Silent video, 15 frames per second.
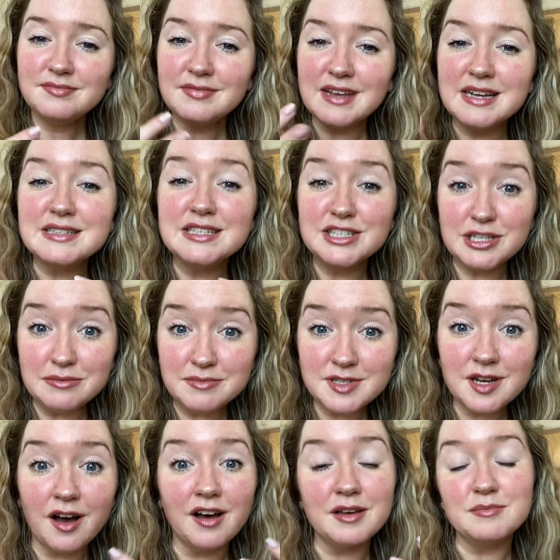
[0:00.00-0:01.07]
And
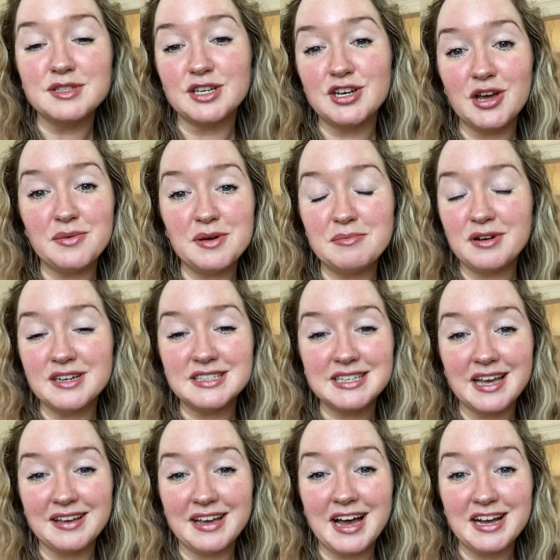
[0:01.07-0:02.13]
sometimes, I know it might
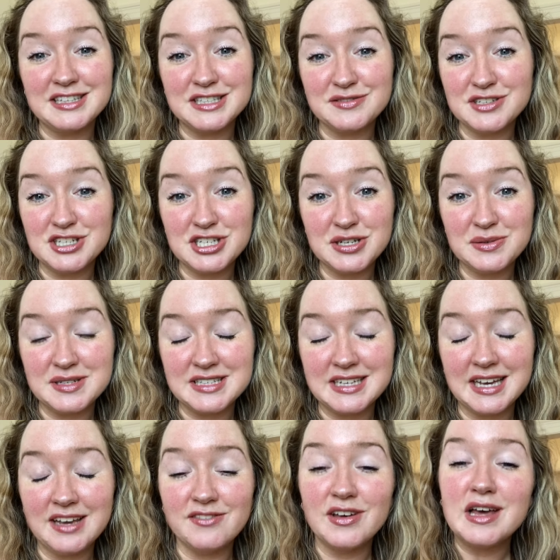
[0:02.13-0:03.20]
sound
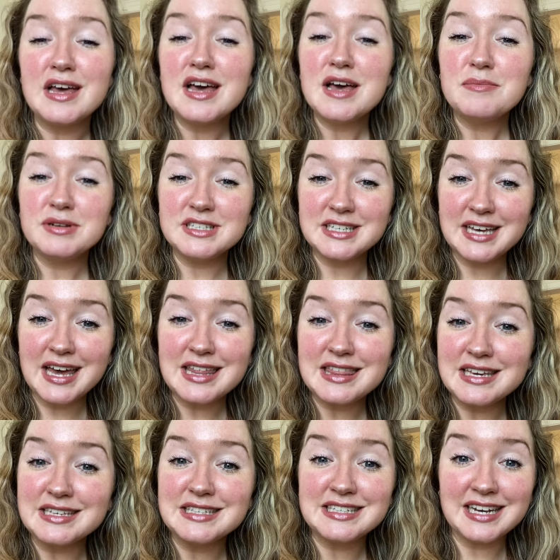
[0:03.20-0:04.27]
counterintuitive, but to get
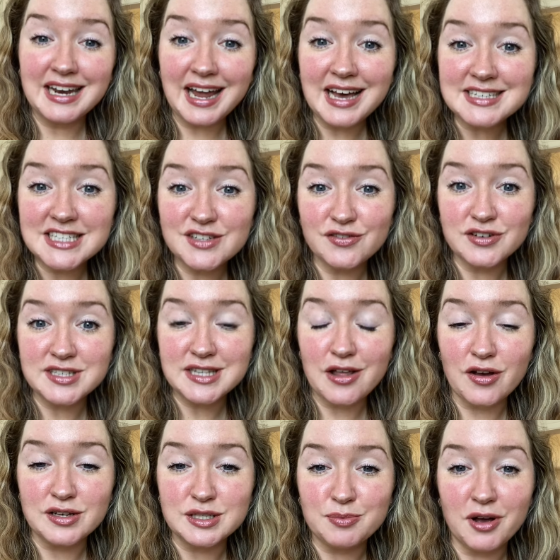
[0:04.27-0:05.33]
things to last for as
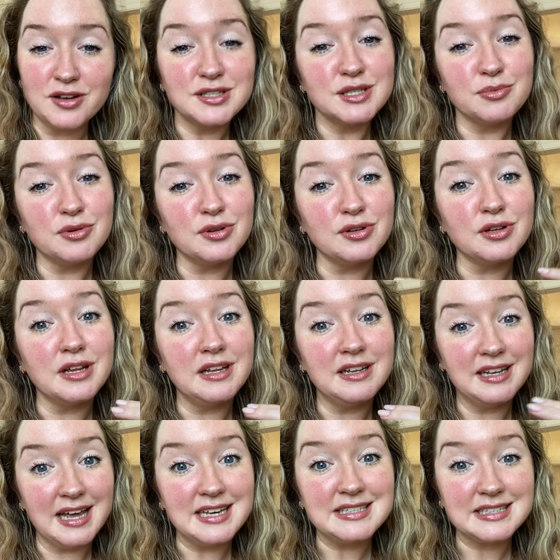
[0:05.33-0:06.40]
long as possible,
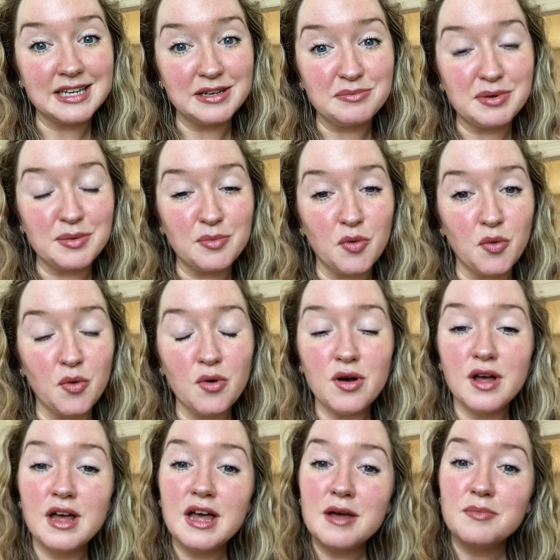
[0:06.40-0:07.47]
less can be more,
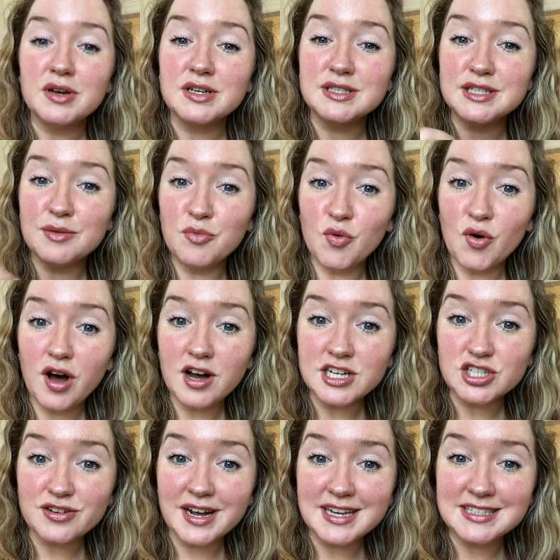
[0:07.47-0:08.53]
because the more
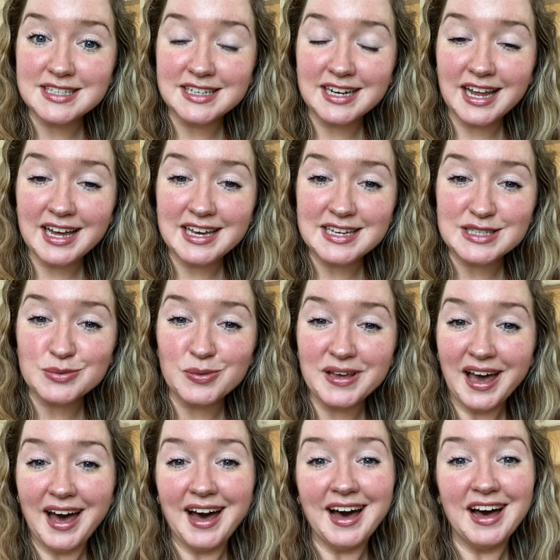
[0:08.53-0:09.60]
hydrating layers we
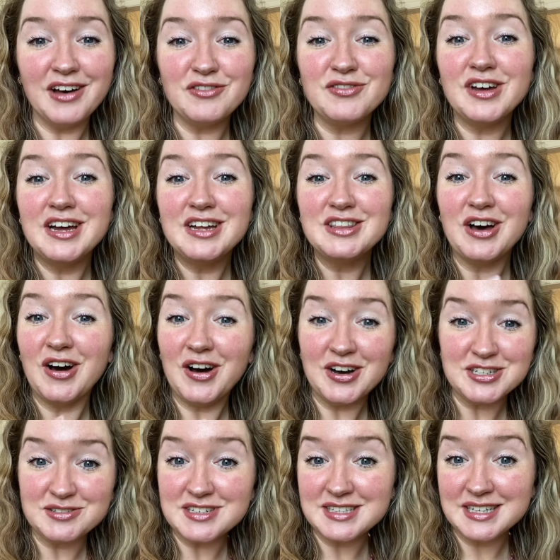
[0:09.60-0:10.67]
have, the
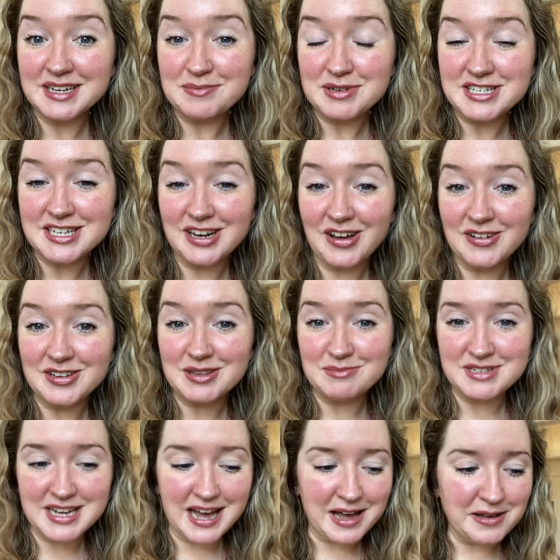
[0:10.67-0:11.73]
harder it's going to be to lock them
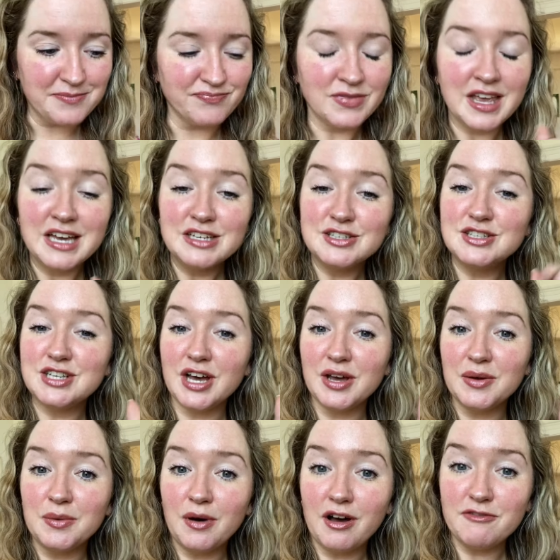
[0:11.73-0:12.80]
down.
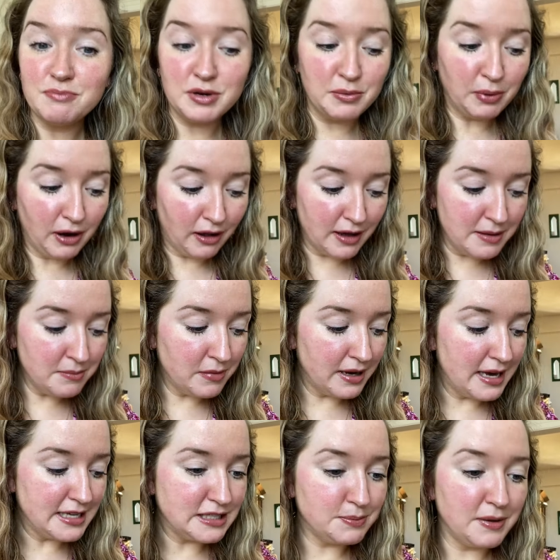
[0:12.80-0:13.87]
So I've been applying
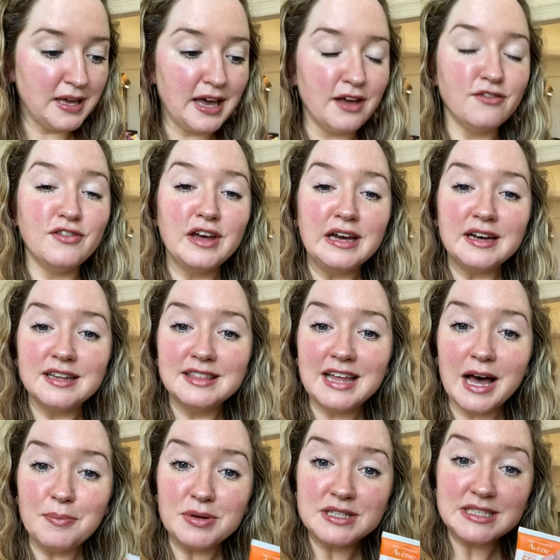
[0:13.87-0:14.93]
my SPF.
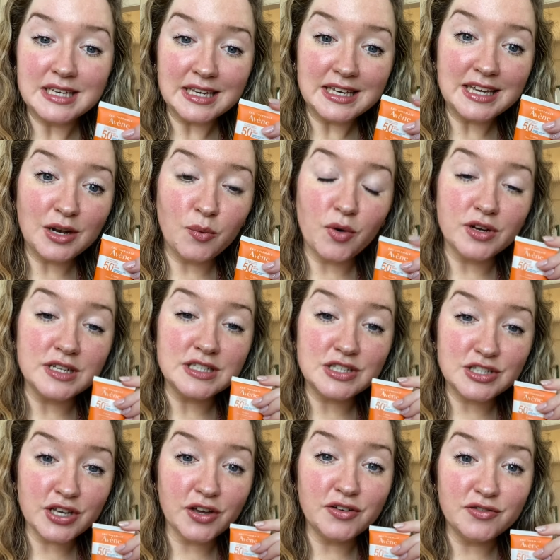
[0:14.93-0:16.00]
That particular one is
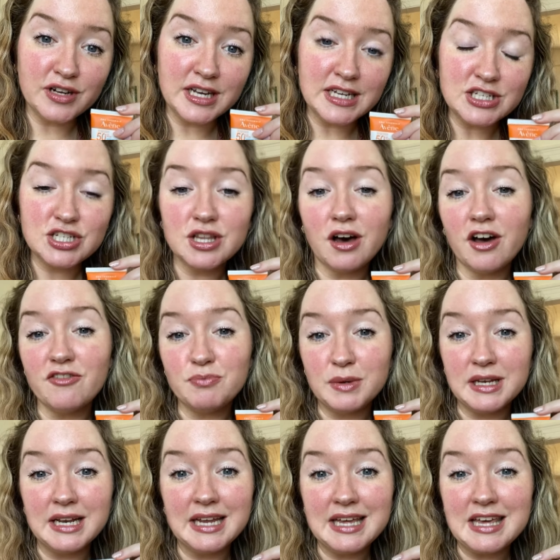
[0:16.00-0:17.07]
so rich that I've
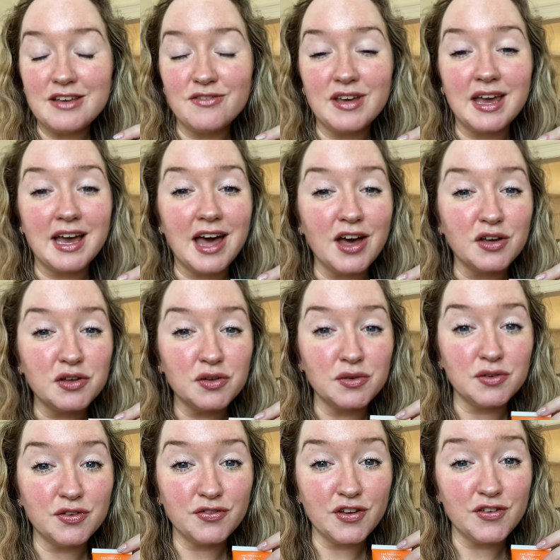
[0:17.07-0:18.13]
been leaving a
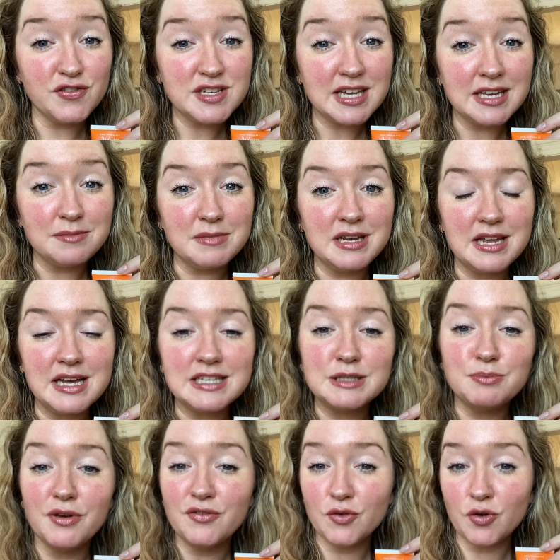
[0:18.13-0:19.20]
good 15 minutes
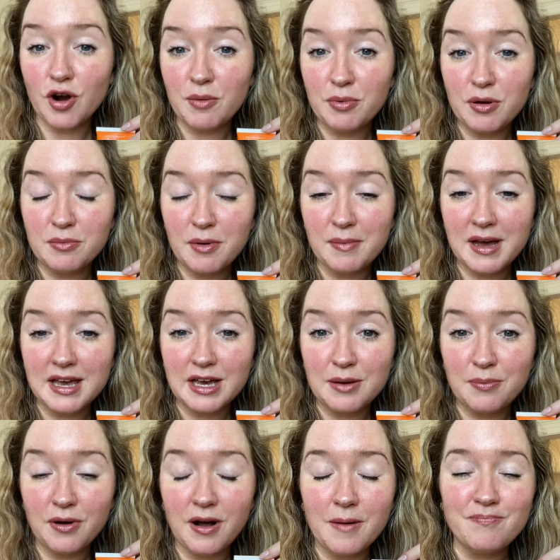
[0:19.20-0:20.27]
before I put my
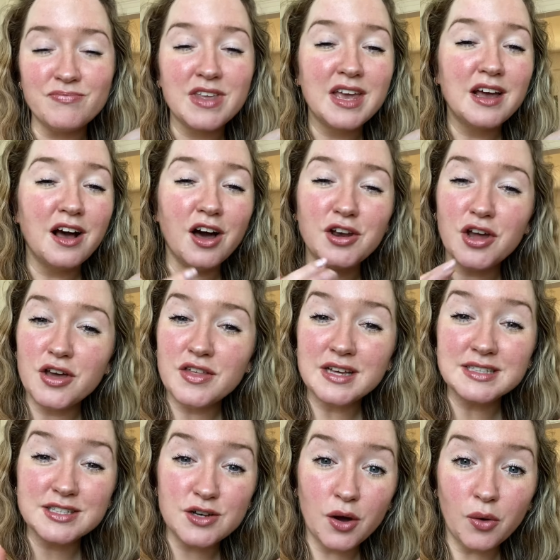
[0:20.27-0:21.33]
makeup on. I know
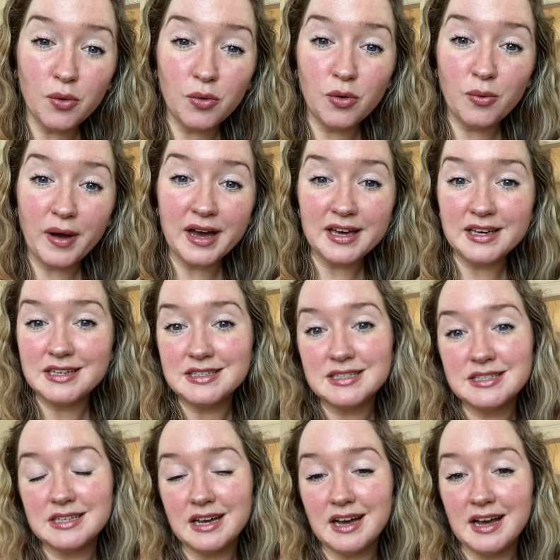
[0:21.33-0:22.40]
that's not
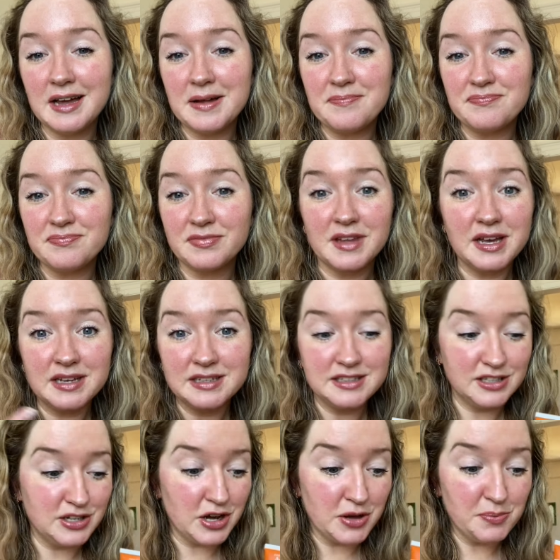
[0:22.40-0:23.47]
always
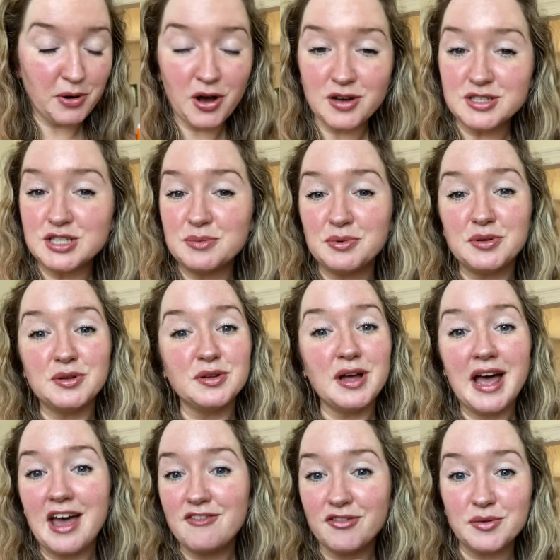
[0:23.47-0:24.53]
possible.
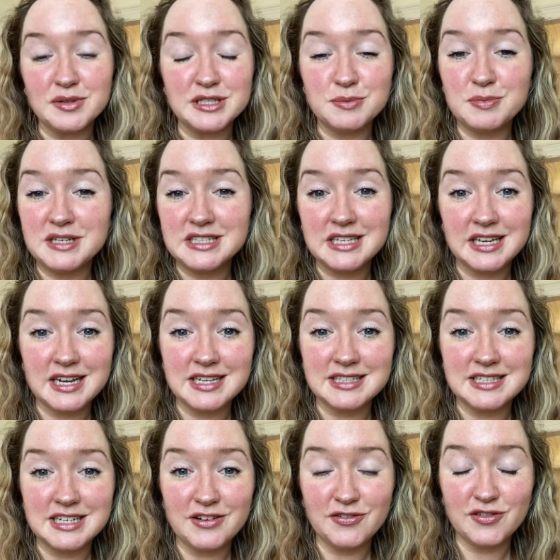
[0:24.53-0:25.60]
Everyone's busy and has a
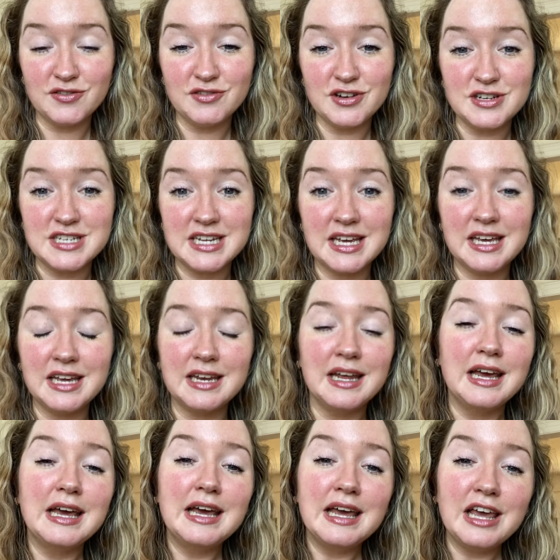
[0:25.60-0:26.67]
different routine.
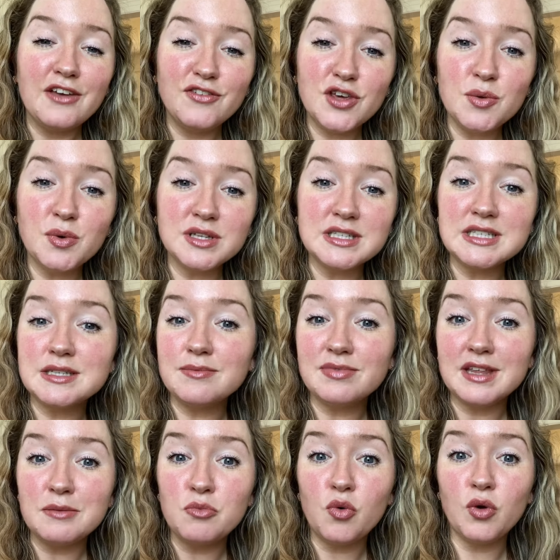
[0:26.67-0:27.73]
If you want
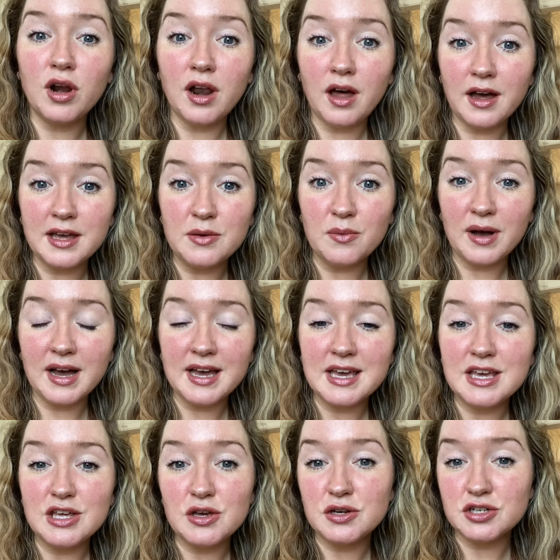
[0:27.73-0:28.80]
something more
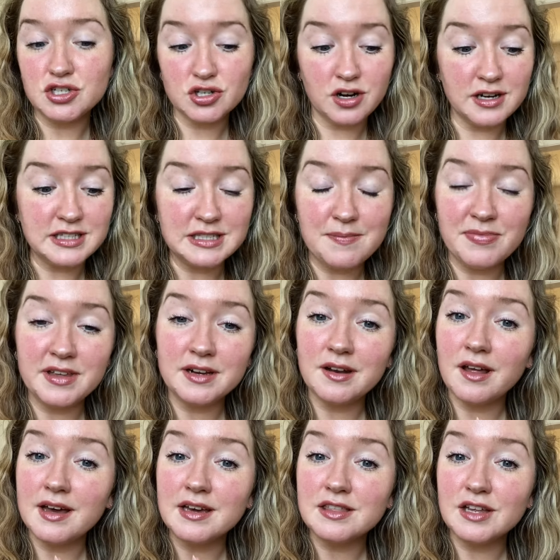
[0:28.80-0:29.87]
lightweight, you could try something
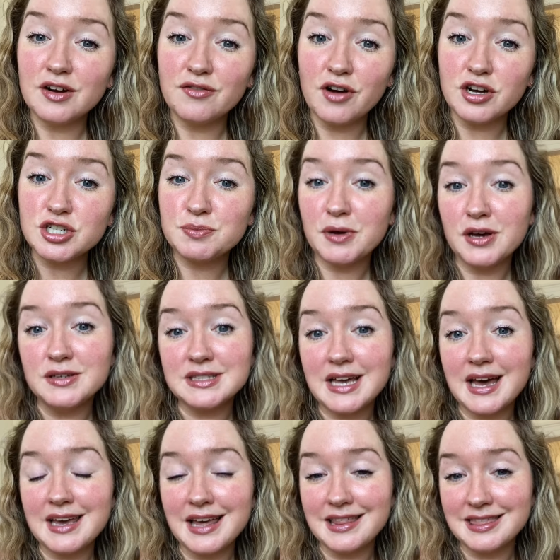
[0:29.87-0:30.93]
like the Roche
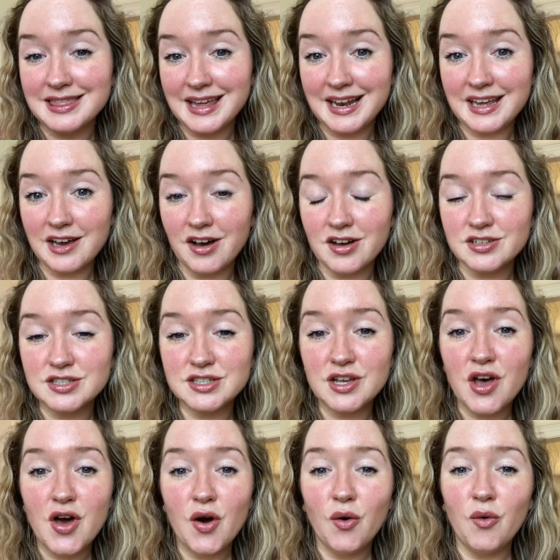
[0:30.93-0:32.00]
Posay Anthelios,
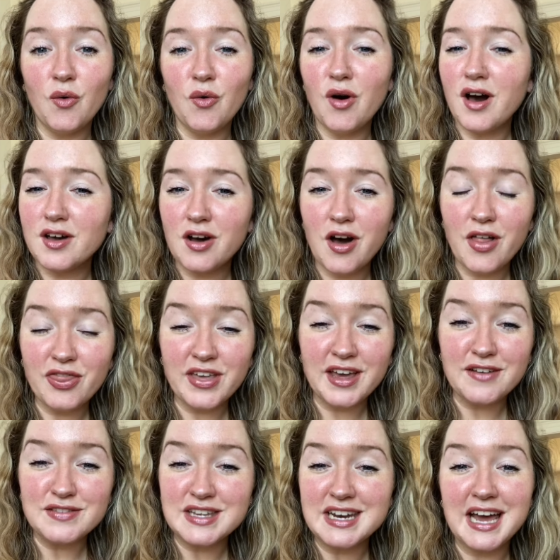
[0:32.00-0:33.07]
or I can't think
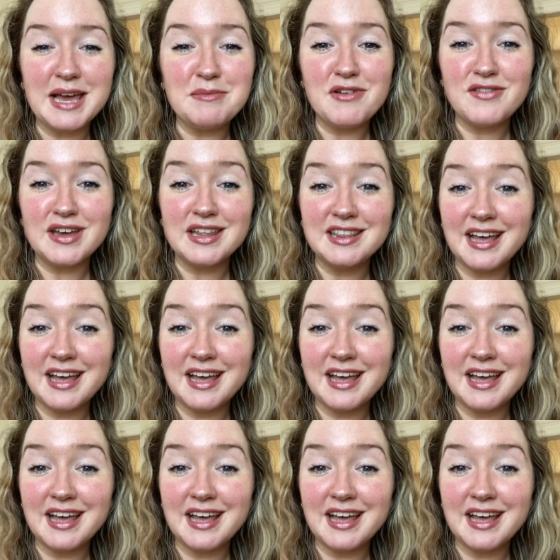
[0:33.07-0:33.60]
of the name of it.